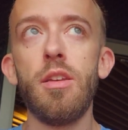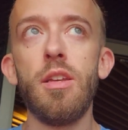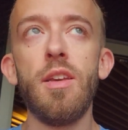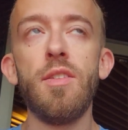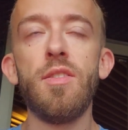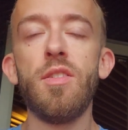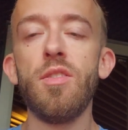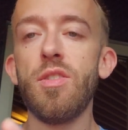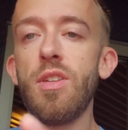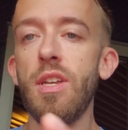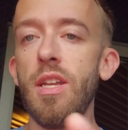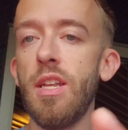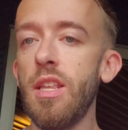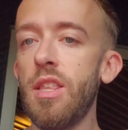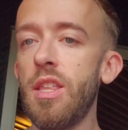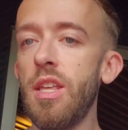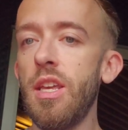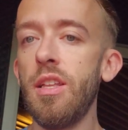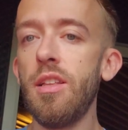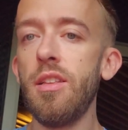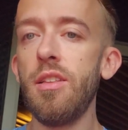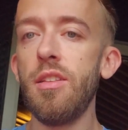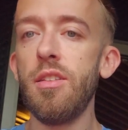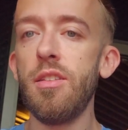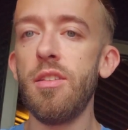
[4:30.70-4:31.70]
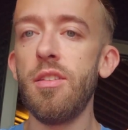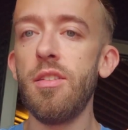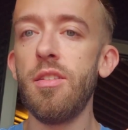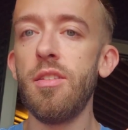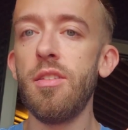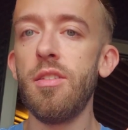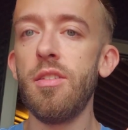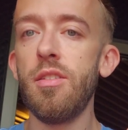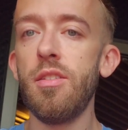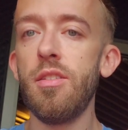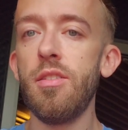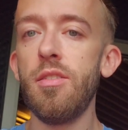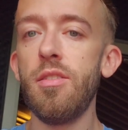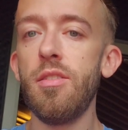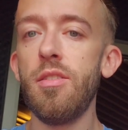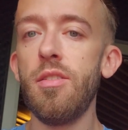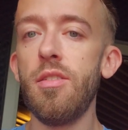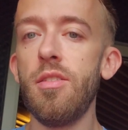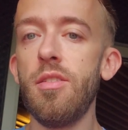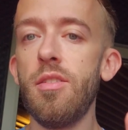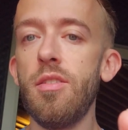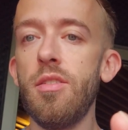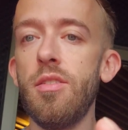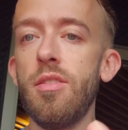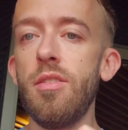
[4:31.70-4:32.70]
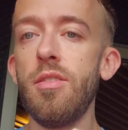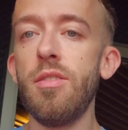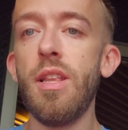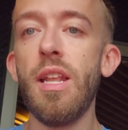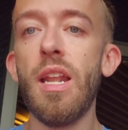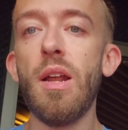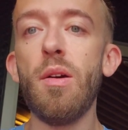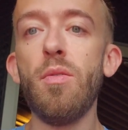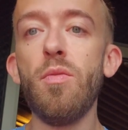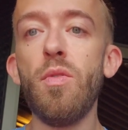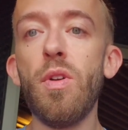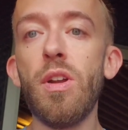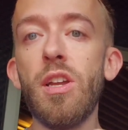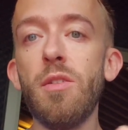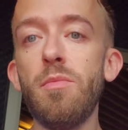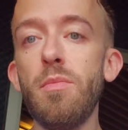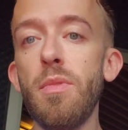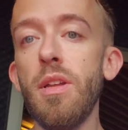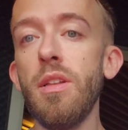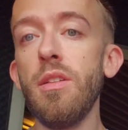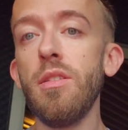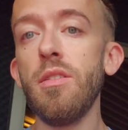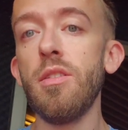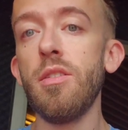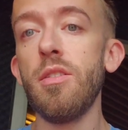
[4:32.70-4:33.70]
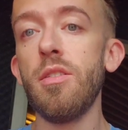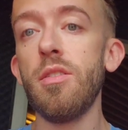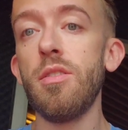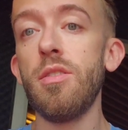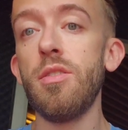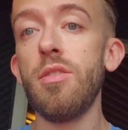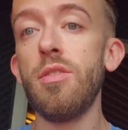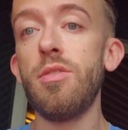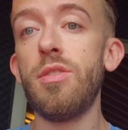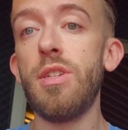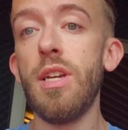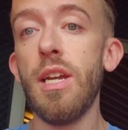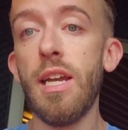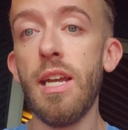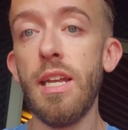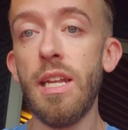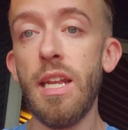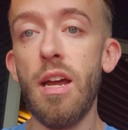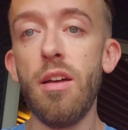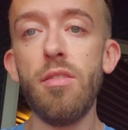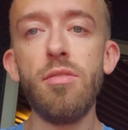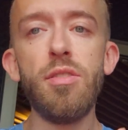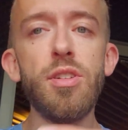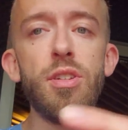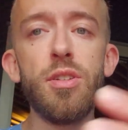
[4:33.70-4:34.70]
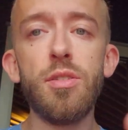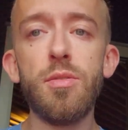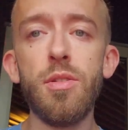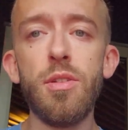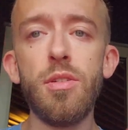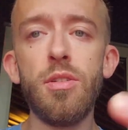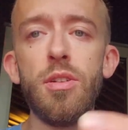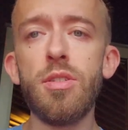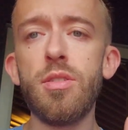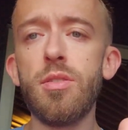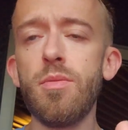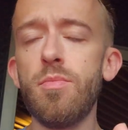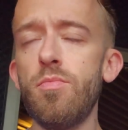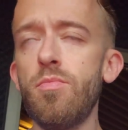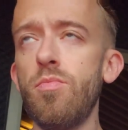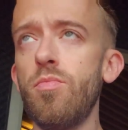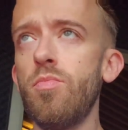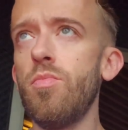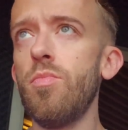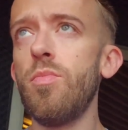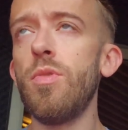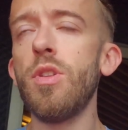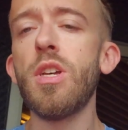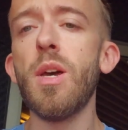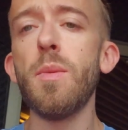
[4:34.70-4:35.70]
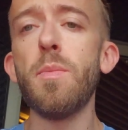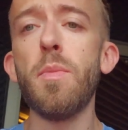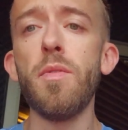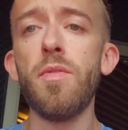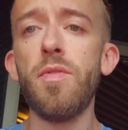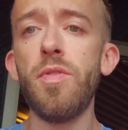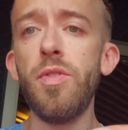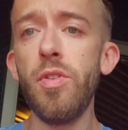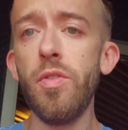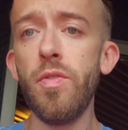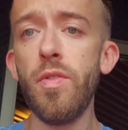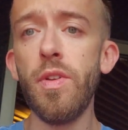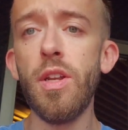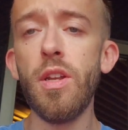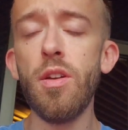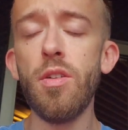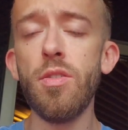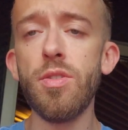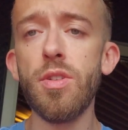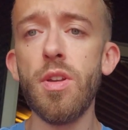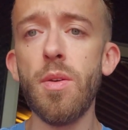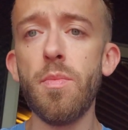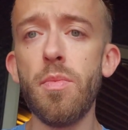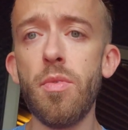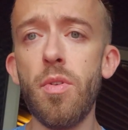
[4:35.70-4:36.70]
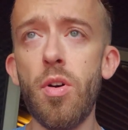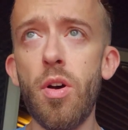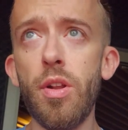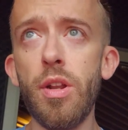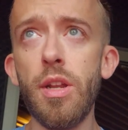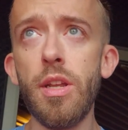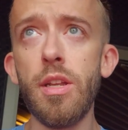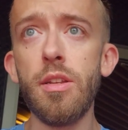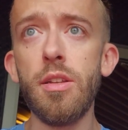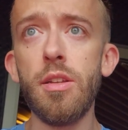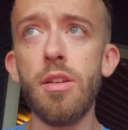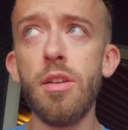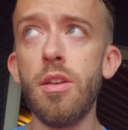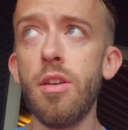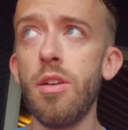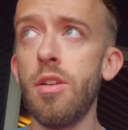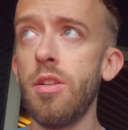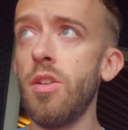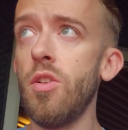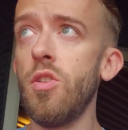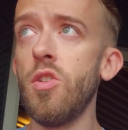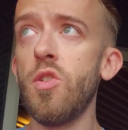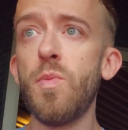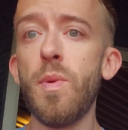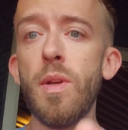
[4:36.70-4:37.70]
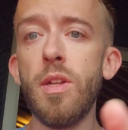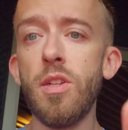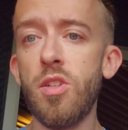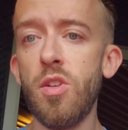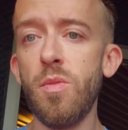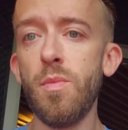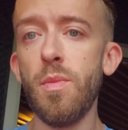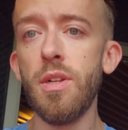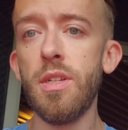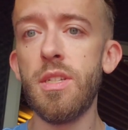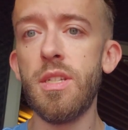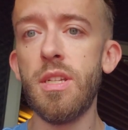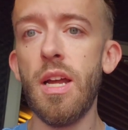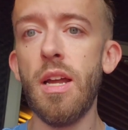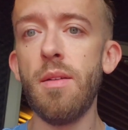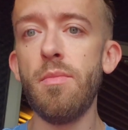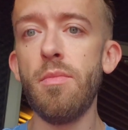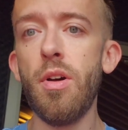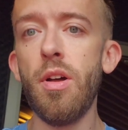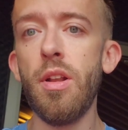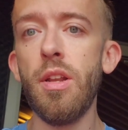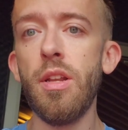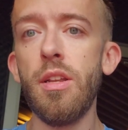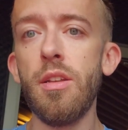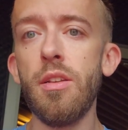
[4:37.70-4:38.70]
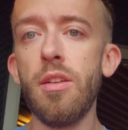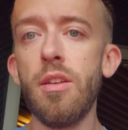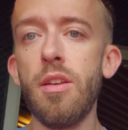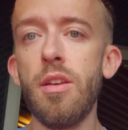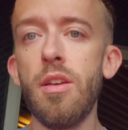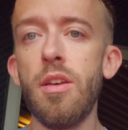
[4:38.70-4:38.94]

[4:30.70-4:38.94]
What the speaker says: If there's anything that I would recommend checking out, just look up a few videos up on it. Don't spend too much time on it.